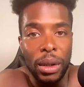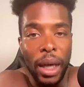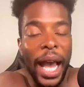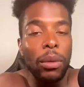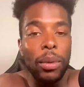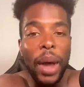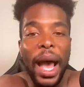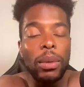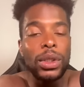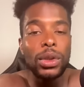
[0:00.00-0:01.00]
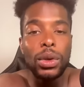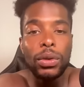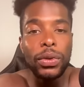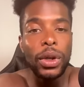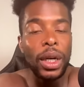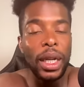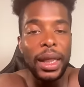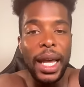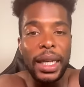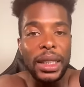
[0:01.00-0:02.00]
I will, I will sue you for one hundred
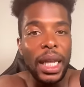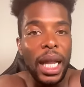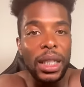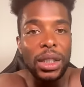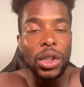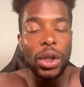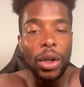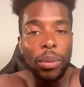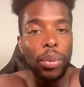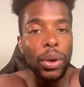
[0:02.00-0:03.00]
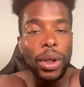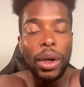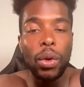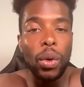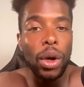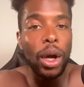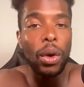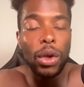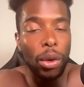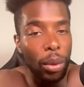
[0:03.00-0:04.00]
thousand dollars and, and put the court
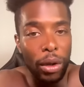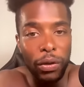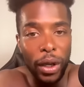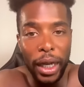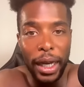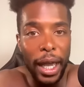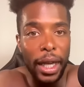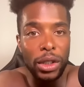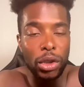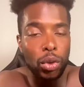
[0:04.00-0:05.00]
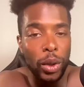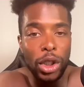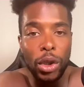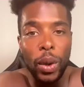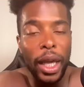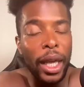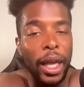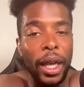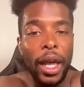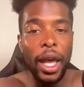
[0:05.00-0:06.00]
on your motherfucking ass and twist your
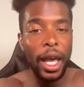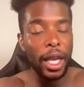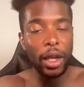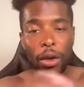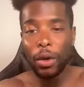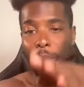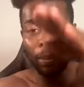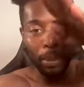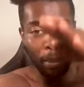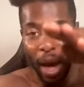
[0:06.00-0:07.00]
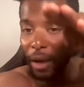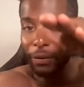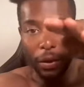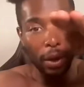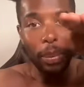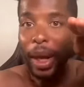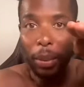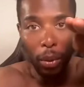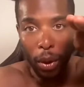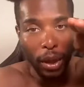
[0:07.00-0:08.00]
head and give you a mind full of
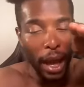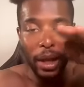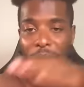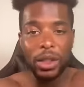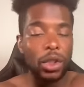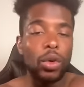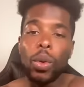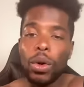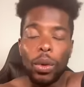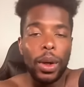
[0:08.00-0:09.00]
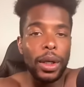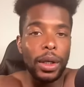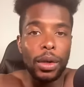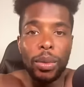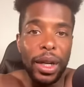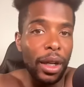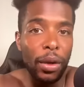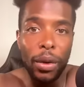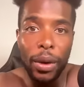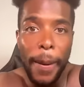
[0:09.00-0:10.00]
paperwork like this and you won't know what to do but
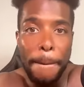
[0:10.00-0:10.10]
ignore